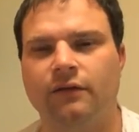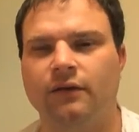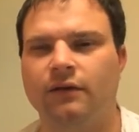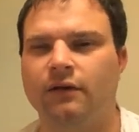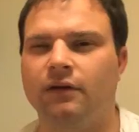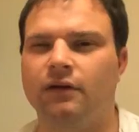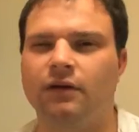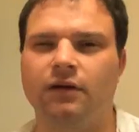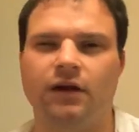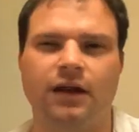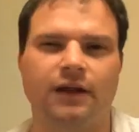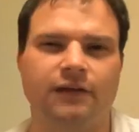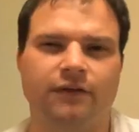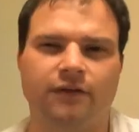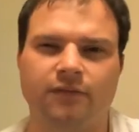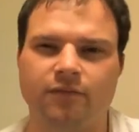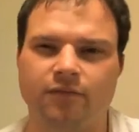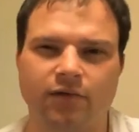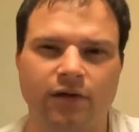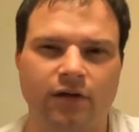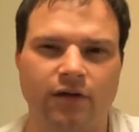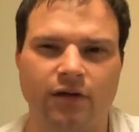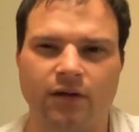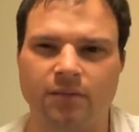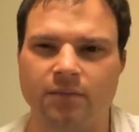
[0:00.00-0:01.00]
I think
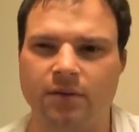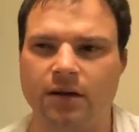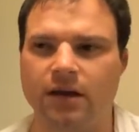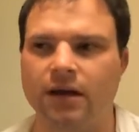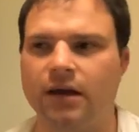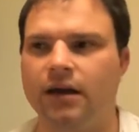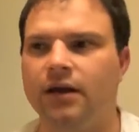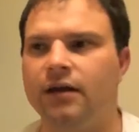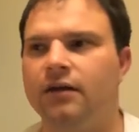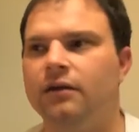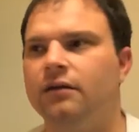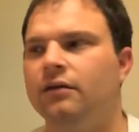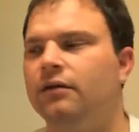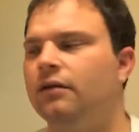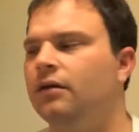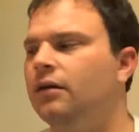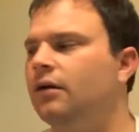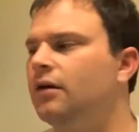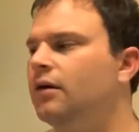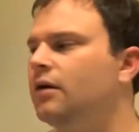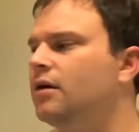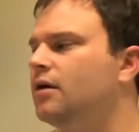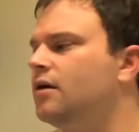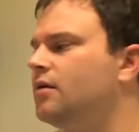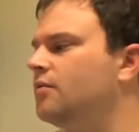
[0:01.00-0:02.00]
Glastonbury they played, and
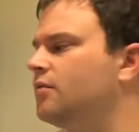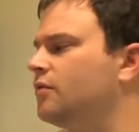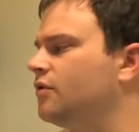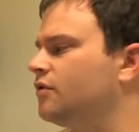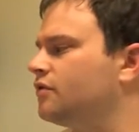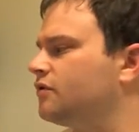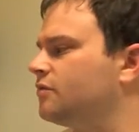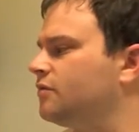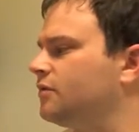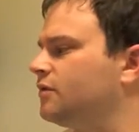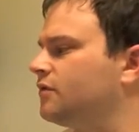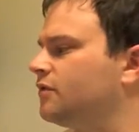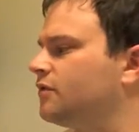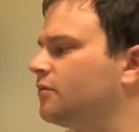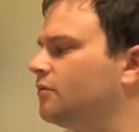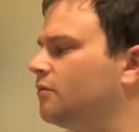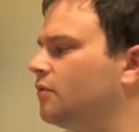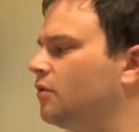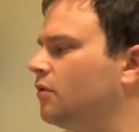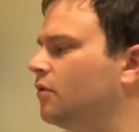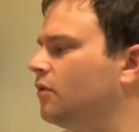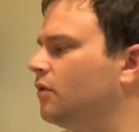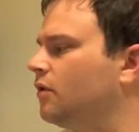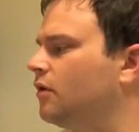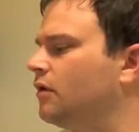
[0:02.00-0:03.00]
possibly some
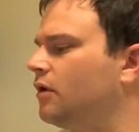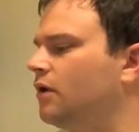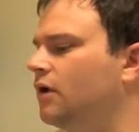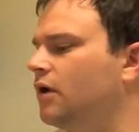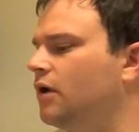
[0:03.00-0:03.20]
more.